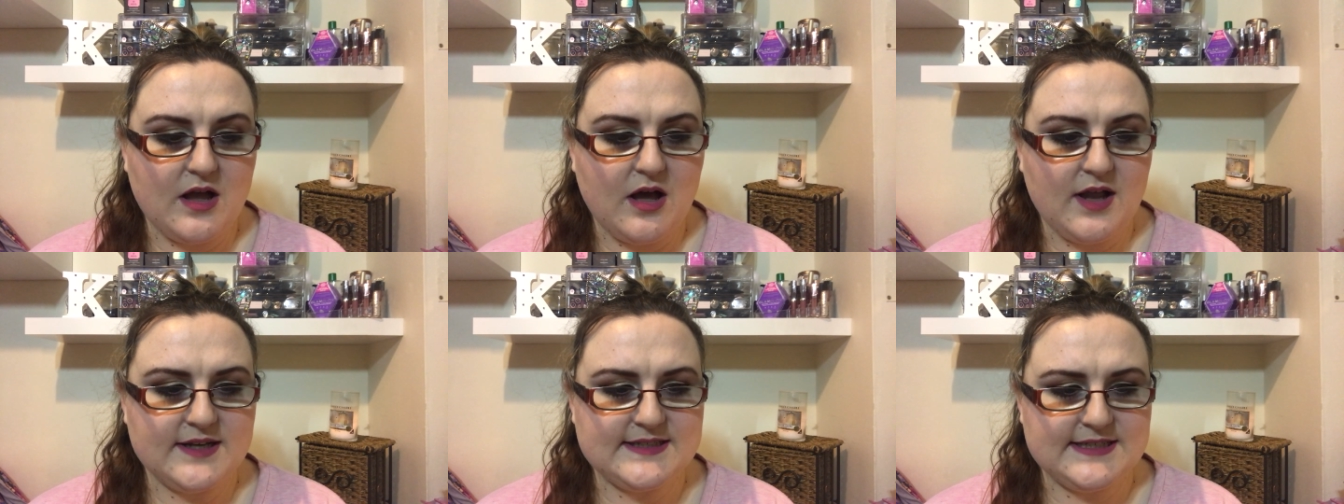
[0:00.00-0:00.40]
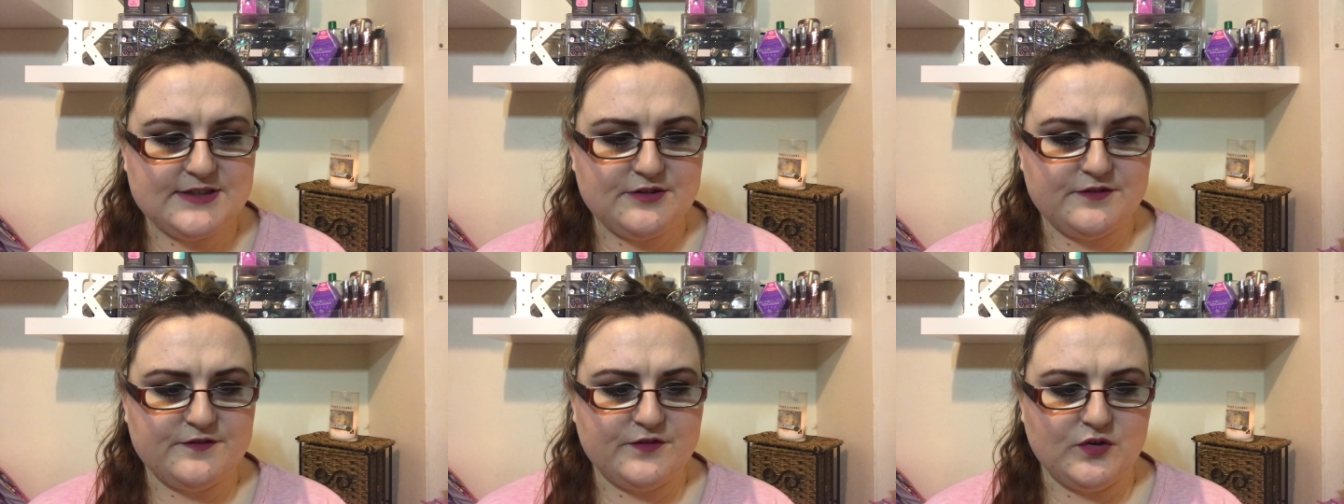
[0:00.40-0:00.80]

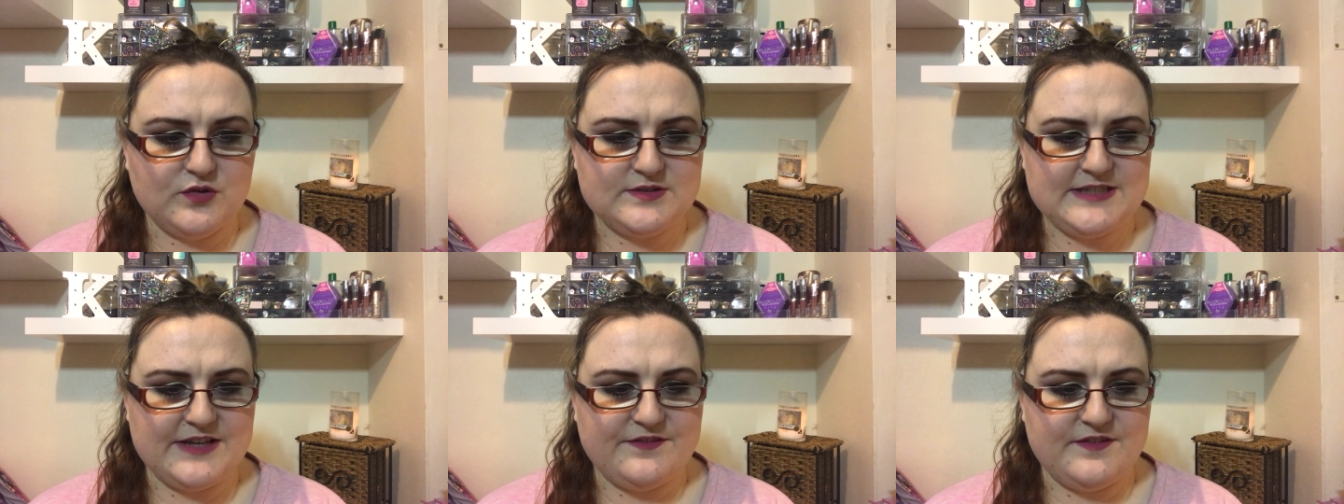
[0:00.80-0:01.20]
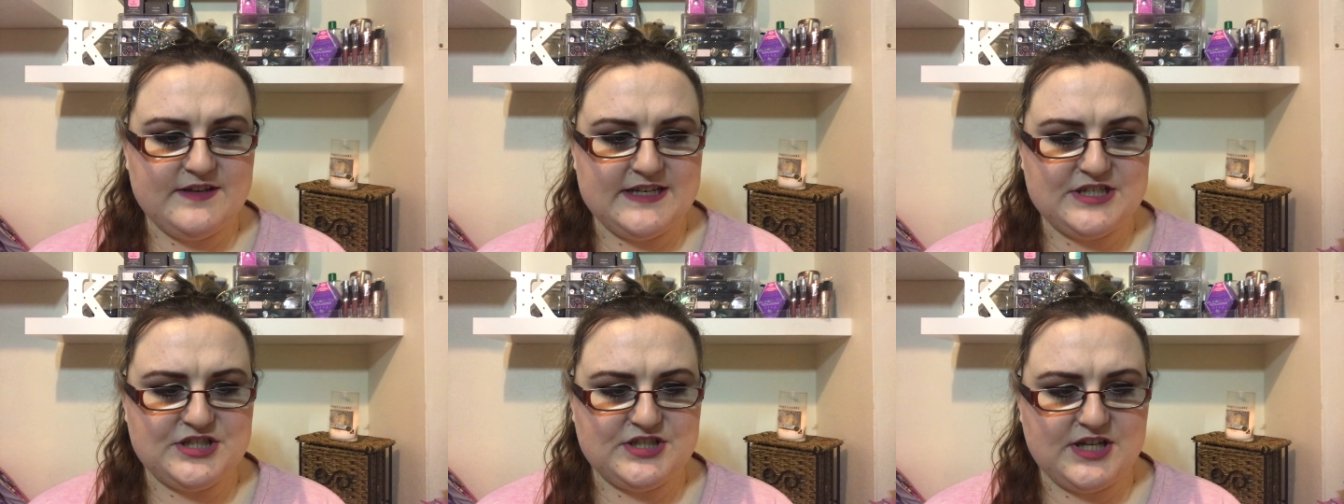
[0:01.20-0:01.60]
ideal for
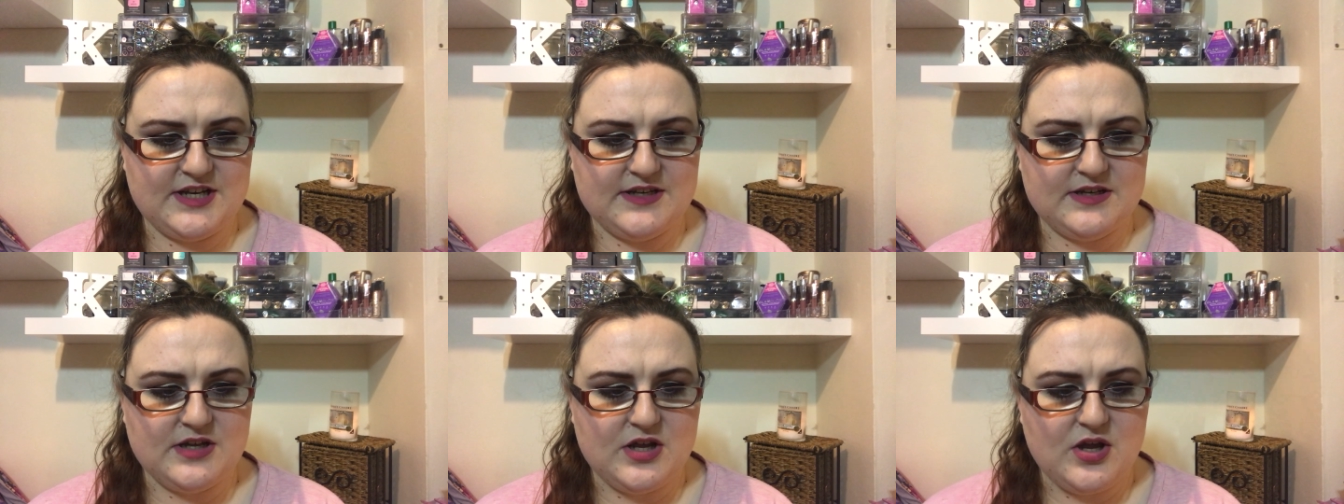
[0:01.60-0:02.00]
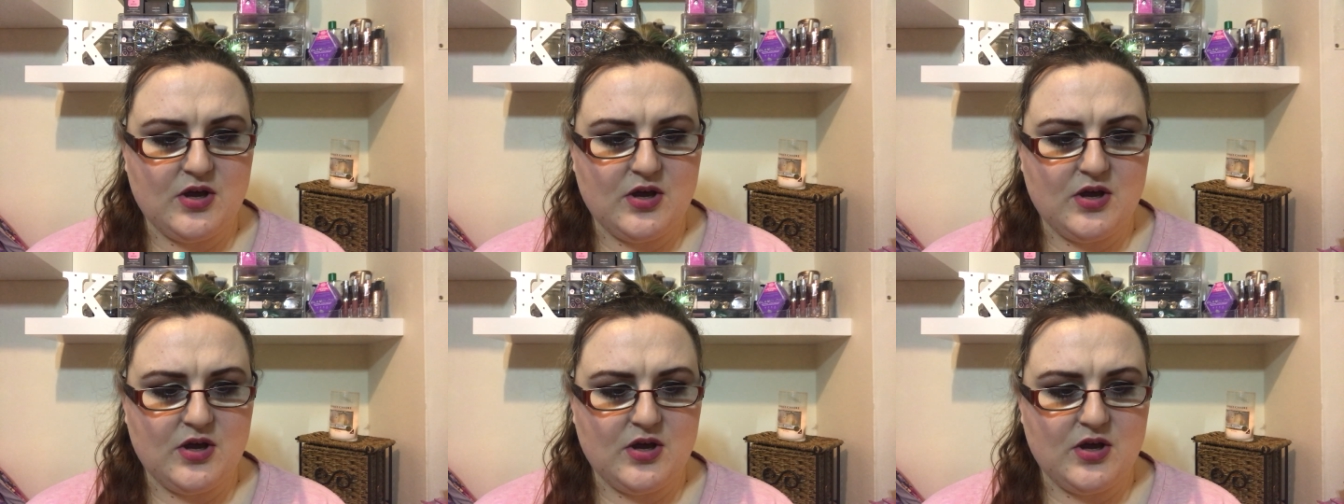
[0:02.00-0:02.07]
definition